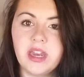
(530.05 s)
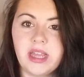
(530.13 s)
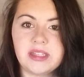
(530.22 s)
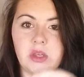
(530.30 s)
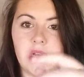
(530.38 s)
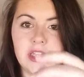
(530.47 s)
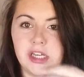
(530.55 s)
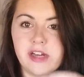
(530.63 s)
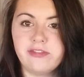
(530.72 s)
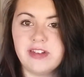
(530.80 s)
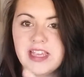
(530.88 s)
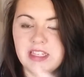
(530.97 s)
and it still has
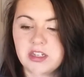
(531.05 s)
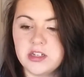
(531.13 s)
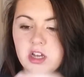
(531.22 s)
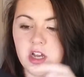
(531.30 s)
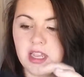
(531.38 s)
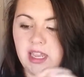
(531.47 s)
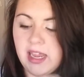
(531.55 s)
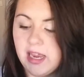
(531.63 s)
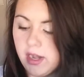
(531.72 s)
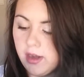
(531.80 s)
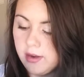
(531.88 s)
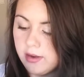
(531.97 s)
enough lace to tuck
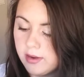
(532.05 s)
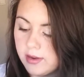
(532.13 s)
in.